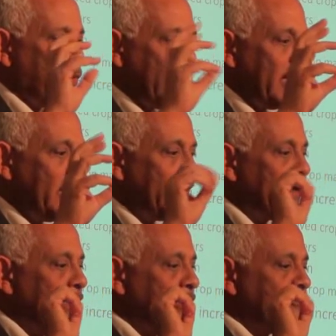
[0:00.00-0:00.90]

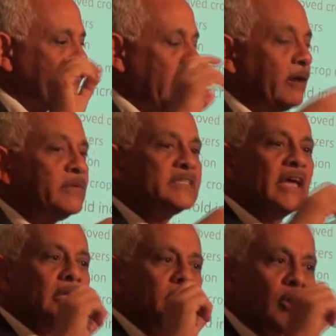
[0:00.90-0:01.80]
where
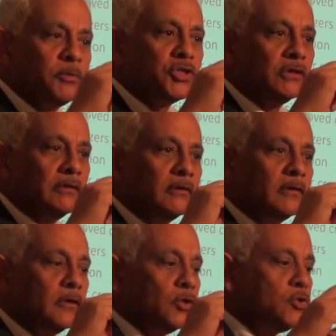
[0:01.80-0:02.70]
farmers' adoption
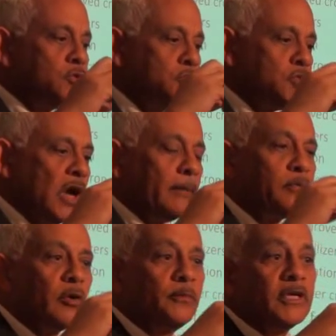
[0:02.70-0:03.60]
to
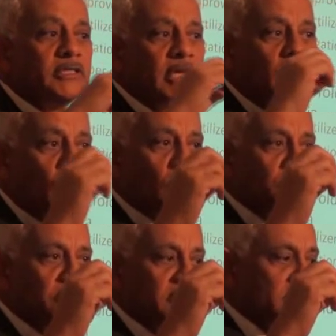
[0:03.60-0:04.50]
appropriate
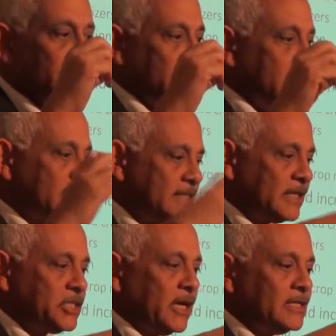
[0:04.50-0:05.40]
technologies
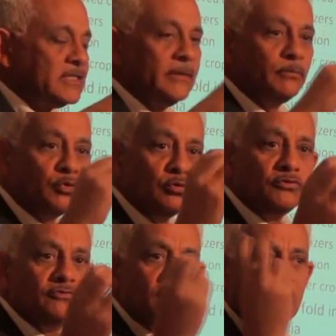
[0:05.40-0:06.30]
such as
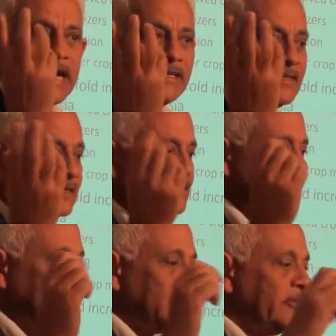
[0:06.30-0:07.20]
improved
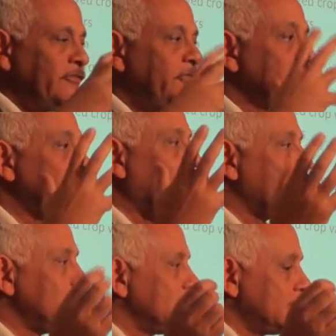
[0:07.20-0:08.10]
varieties,
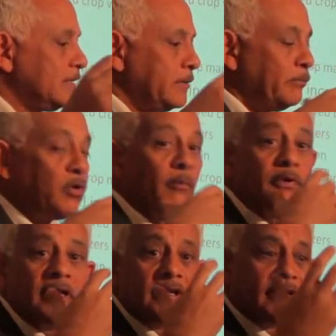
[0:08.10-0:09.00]
fertilizers,
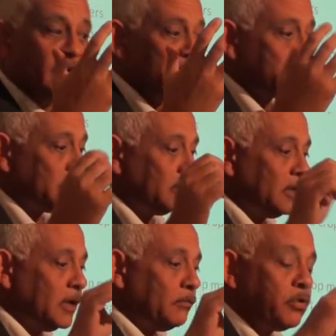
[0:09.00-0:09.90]
proper irrigation,
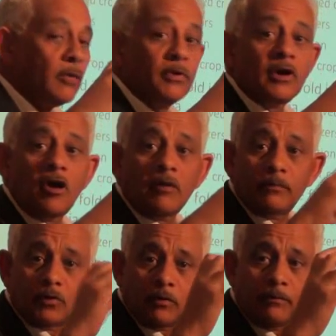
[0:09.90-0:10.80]
proper
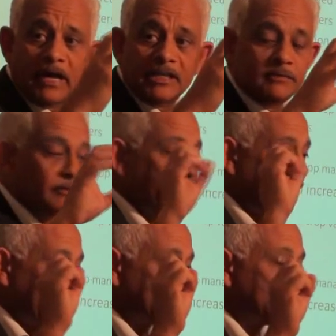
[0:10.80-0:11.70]
crop management
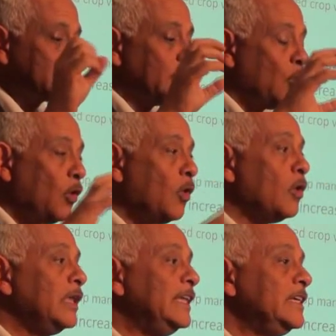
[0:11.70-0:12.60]
practices can
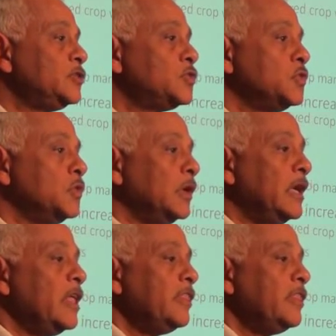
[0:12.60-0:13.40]
all lead to